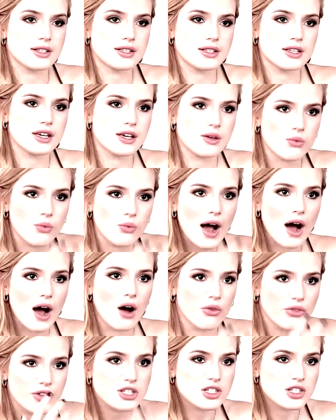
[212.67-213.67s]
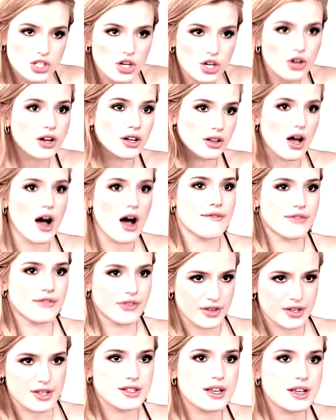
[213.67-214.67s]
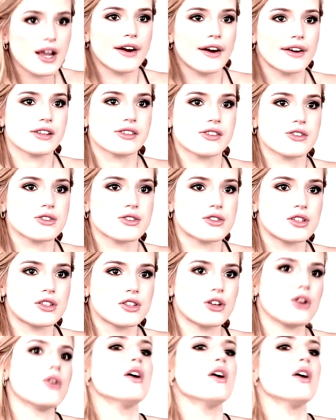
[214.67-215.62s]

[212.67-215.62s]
So for constant updates, go to